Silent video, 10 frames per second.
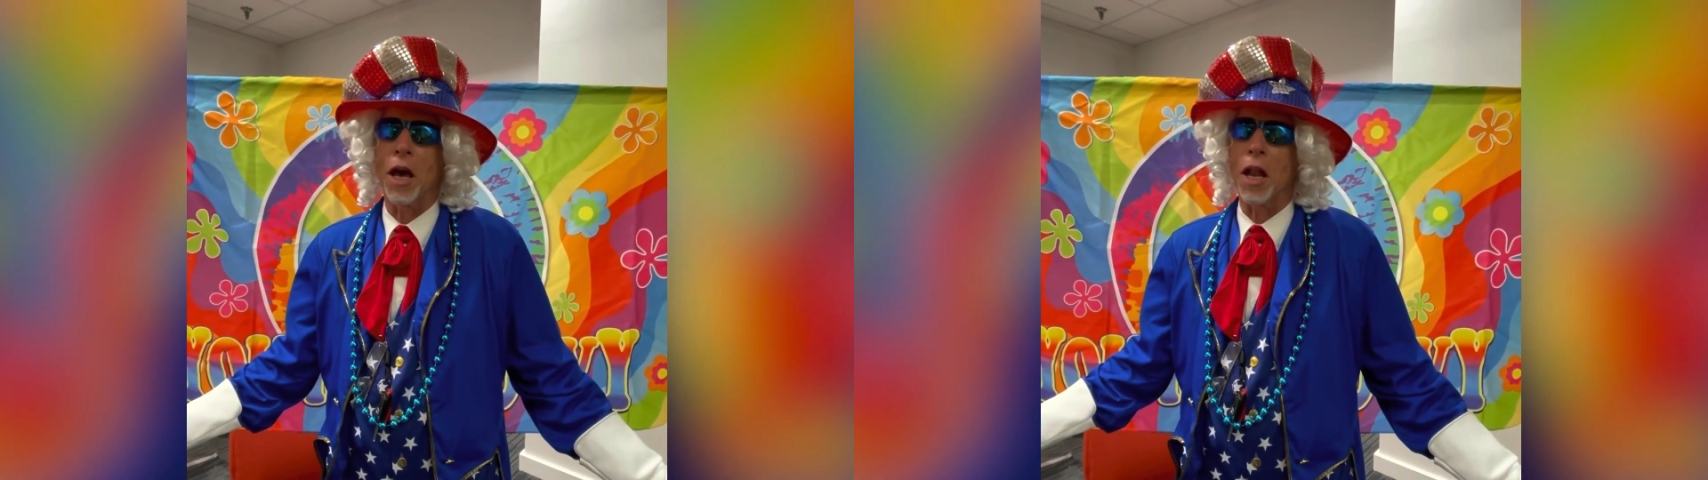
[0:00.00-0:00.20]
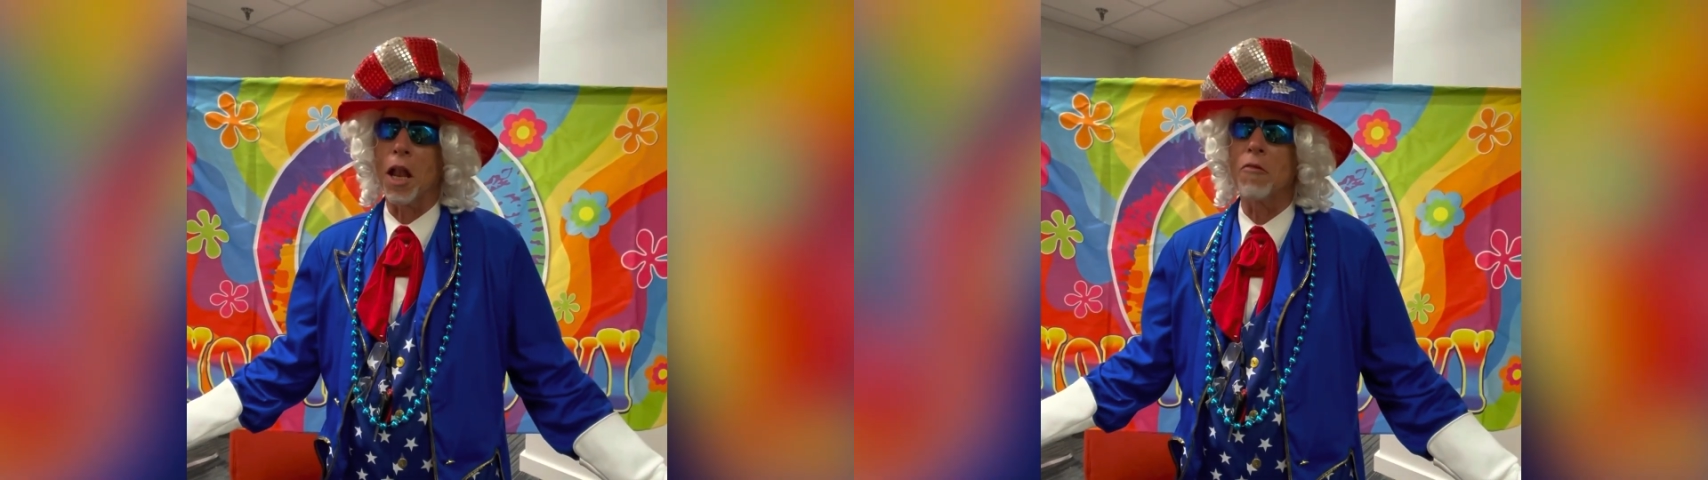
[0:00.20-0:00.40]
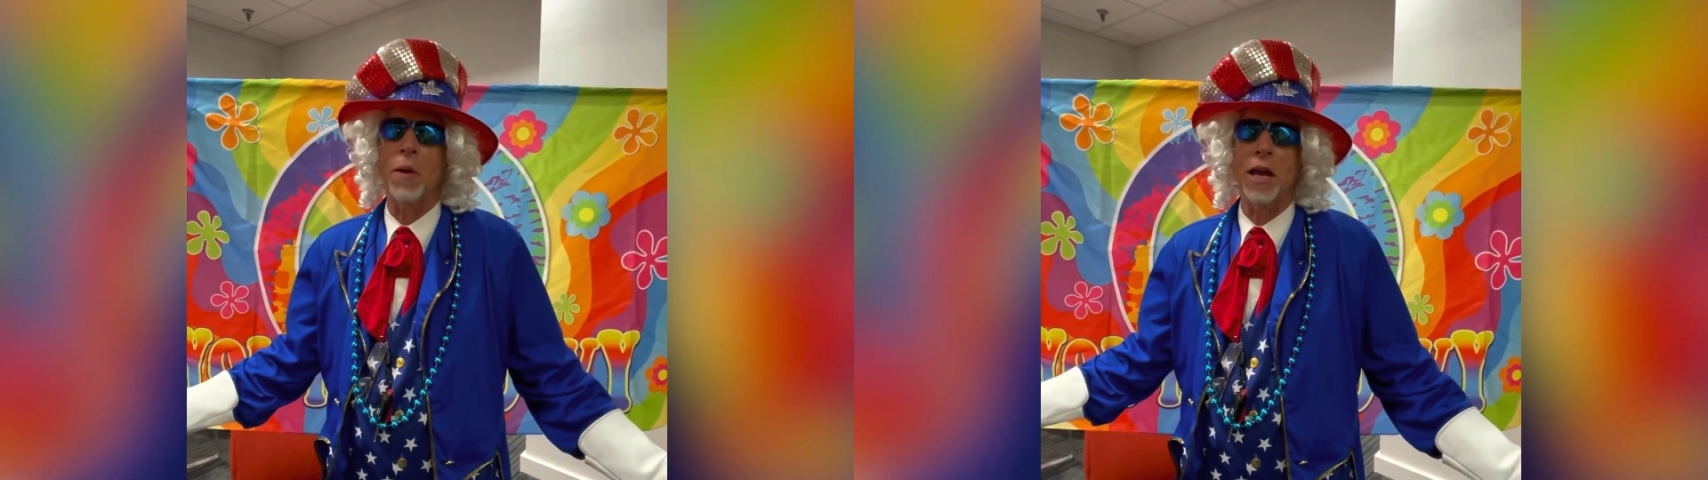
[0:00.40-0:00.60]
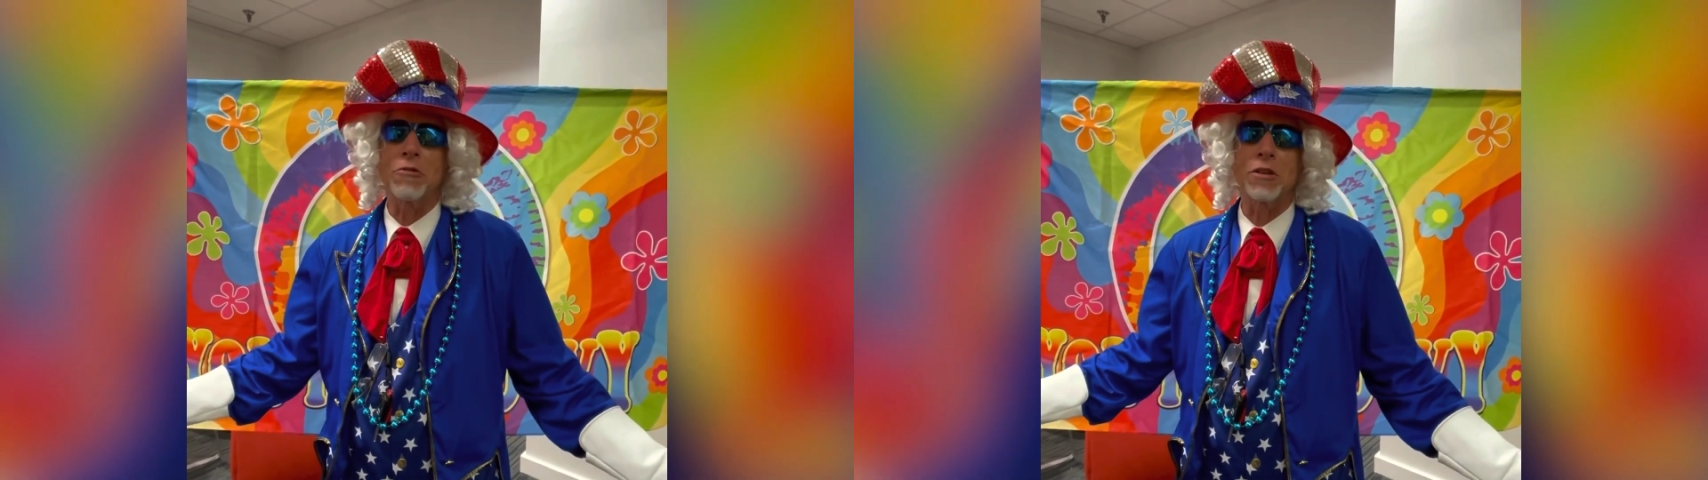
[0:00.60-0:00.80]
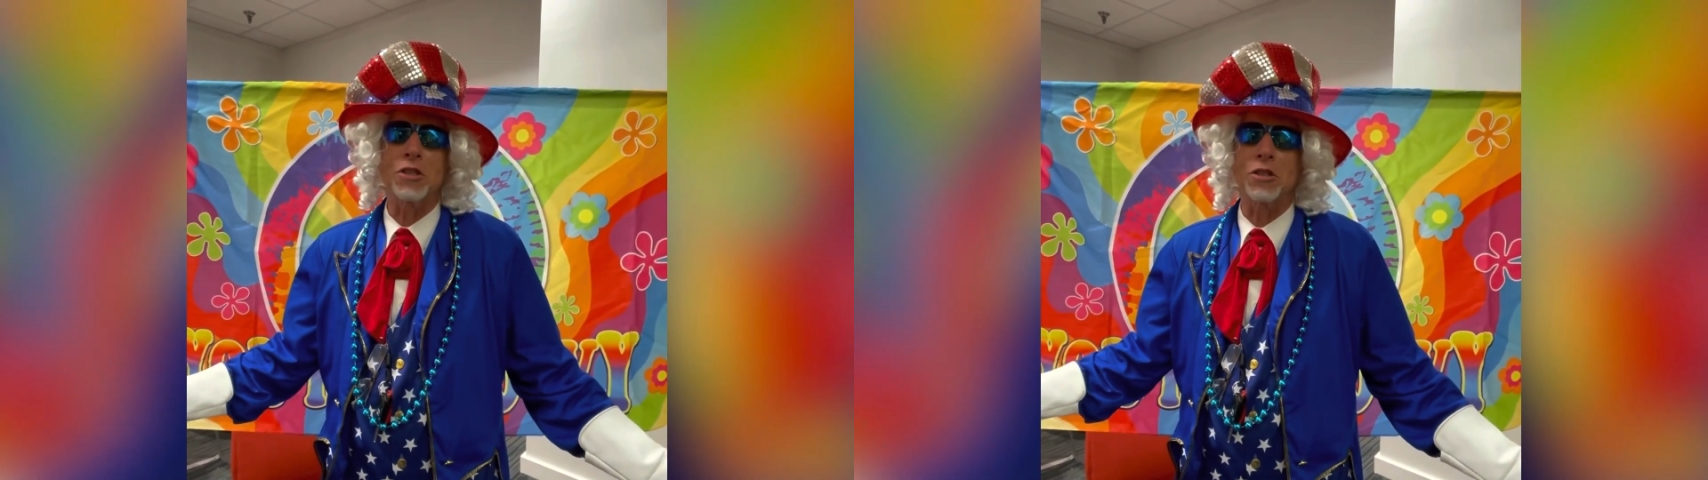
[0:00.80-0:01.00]
I love
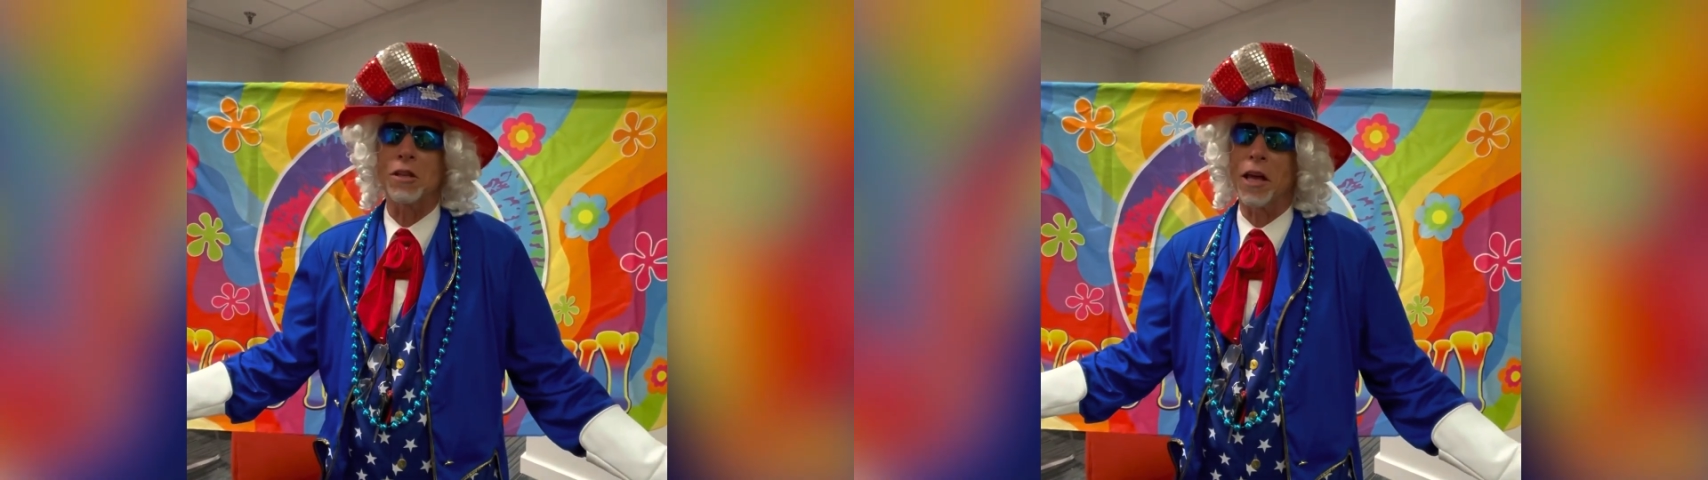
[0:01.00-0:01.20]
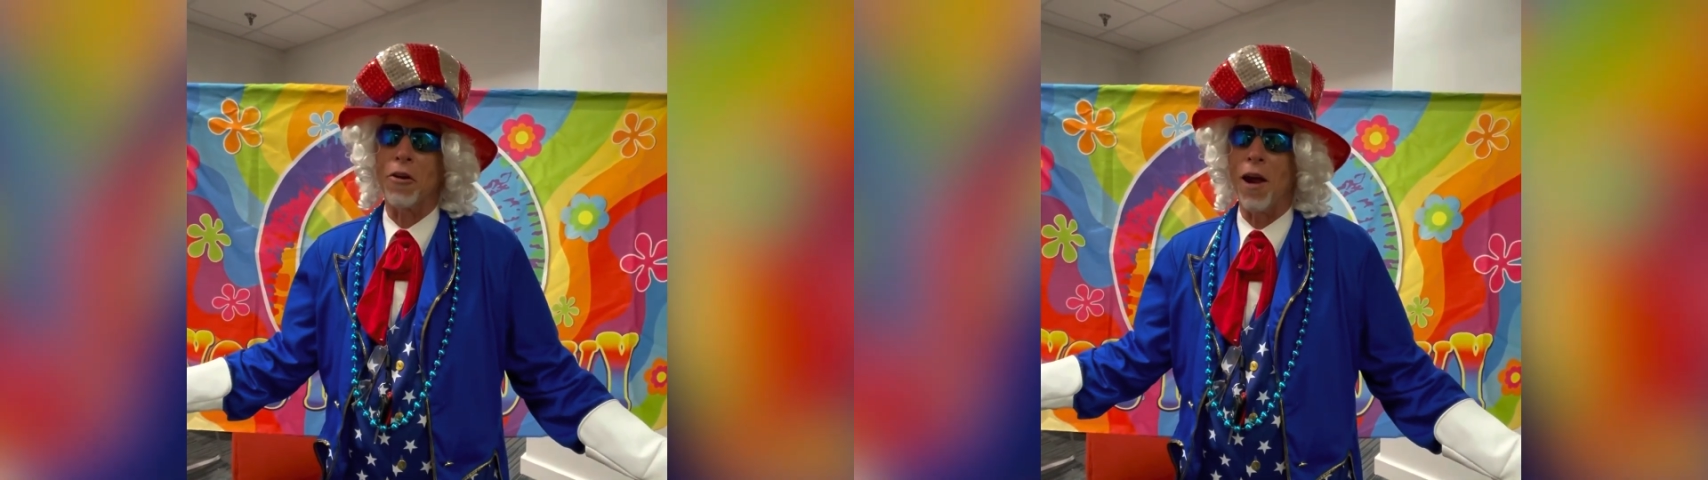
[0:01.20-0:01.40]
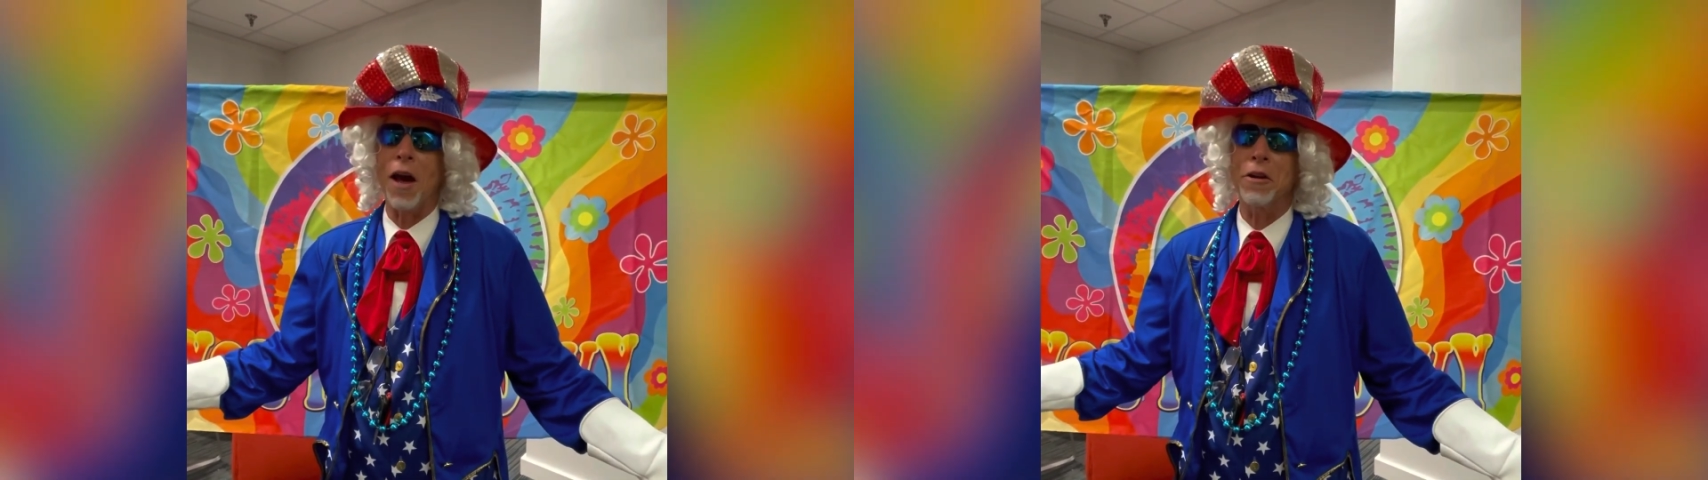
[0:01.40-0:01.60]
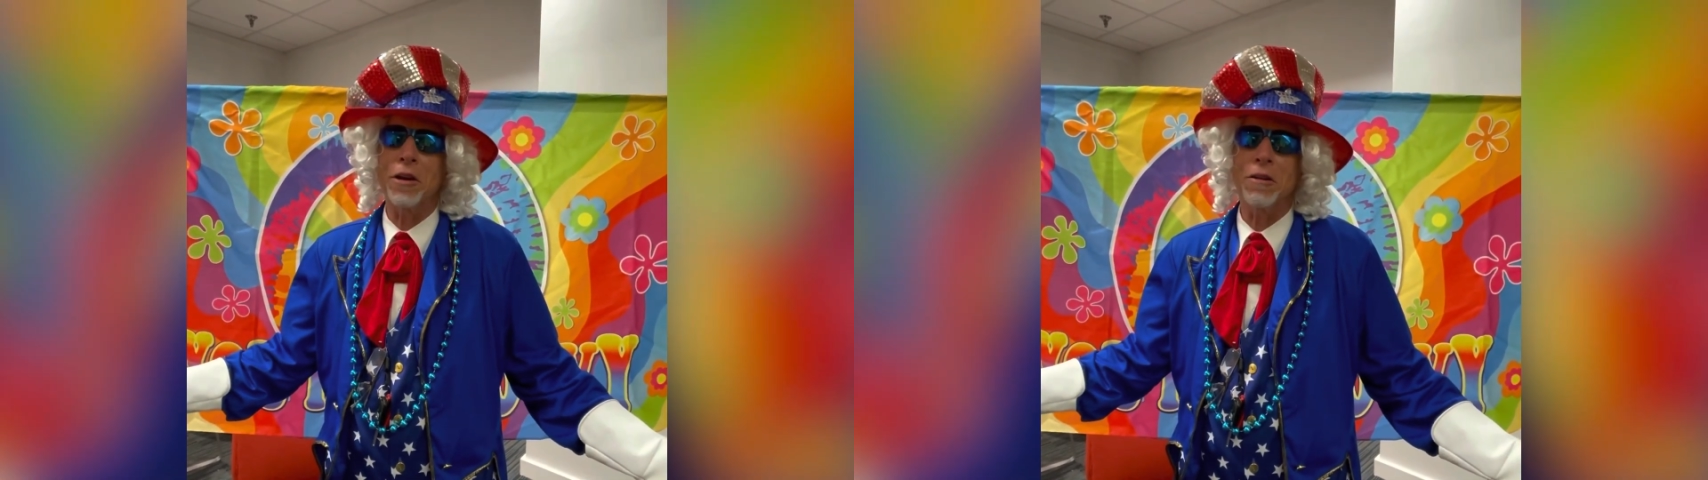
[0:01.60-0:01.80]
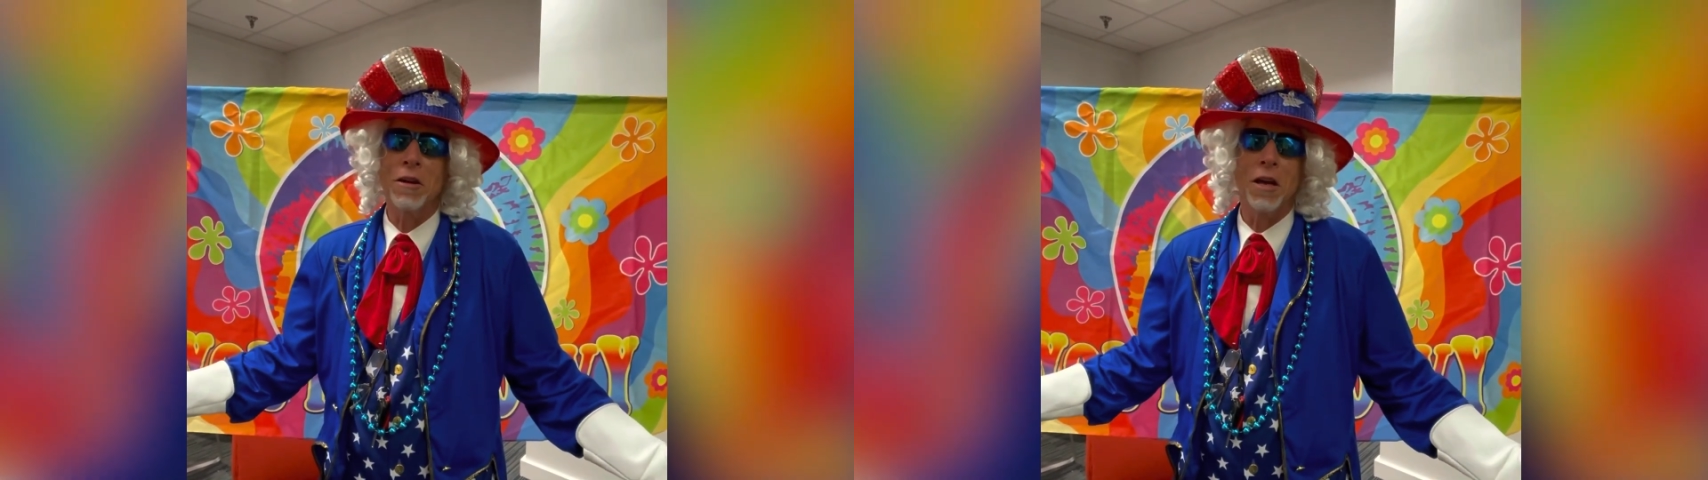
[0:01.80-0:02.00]
Patriots that are out
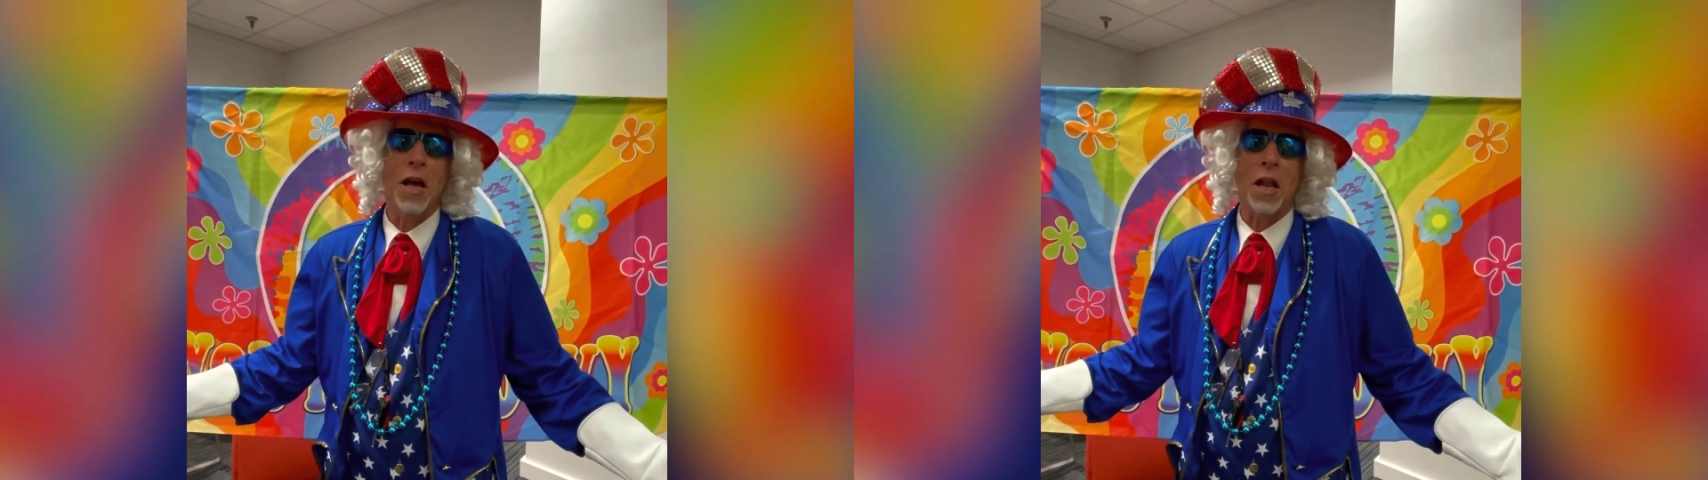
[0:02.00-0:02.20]
here,